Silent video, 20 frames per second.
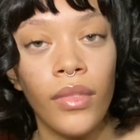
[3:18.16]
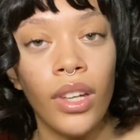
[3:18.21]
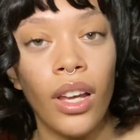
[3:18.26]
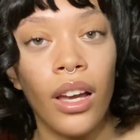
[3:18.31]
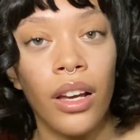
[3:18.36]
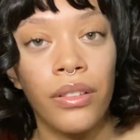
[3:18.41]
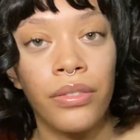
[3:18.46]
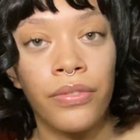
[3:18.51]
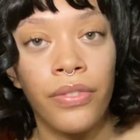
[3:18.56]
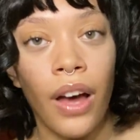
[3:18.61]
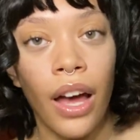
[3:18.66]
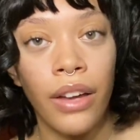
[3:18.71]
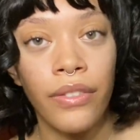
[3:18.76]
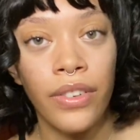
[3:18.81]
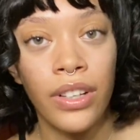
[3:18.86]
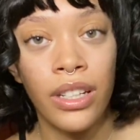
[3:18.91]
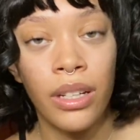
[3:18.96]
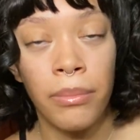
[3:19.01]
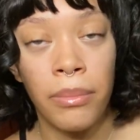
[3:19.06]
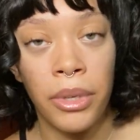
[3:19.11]
a 5
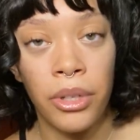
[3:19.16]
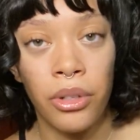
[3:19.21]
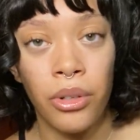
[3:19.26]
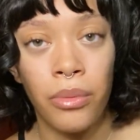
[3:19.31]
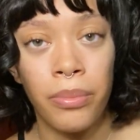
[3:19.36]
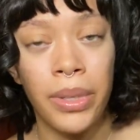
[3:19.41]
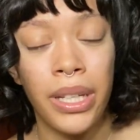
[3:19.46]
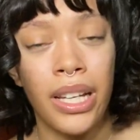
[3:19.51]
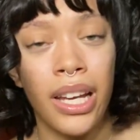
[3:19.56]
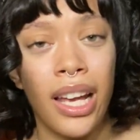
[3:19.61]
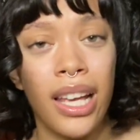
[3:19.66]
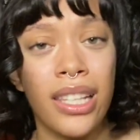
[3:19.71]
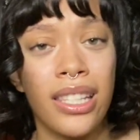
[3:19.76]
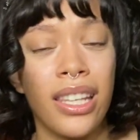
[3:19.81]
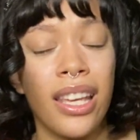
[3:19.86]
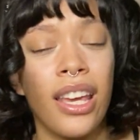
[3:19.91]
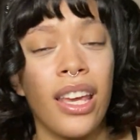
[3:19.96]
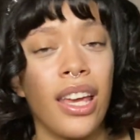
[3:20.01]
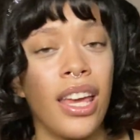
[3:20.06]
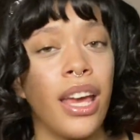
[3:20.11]
in the middle, because
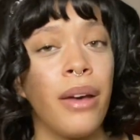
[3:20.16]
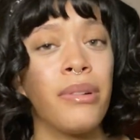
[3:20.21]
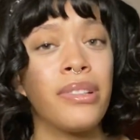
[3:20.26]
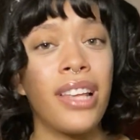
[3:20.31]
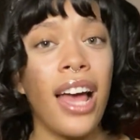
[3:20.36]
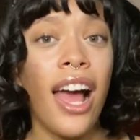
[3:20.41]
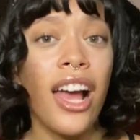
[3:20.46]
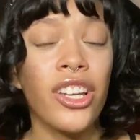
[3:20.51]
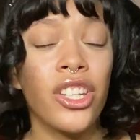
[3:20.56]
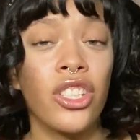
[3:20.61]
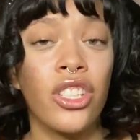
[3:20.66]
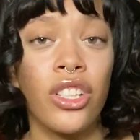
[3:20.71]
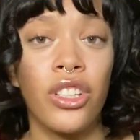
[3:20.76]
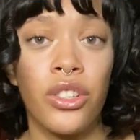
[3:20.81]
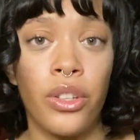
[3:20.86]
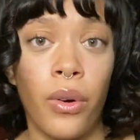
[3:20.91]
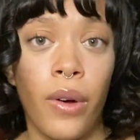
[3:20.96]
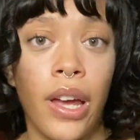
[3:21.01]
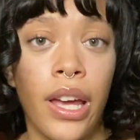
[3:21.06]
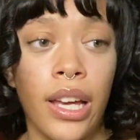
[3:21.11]
it was actually
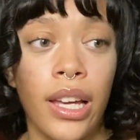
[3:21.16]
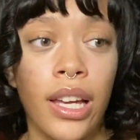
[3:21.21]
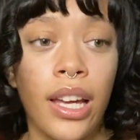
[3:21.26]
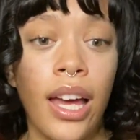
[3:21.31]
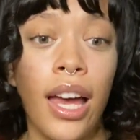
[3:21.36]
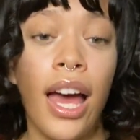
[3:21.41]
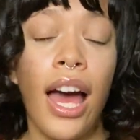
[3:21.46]
annoying.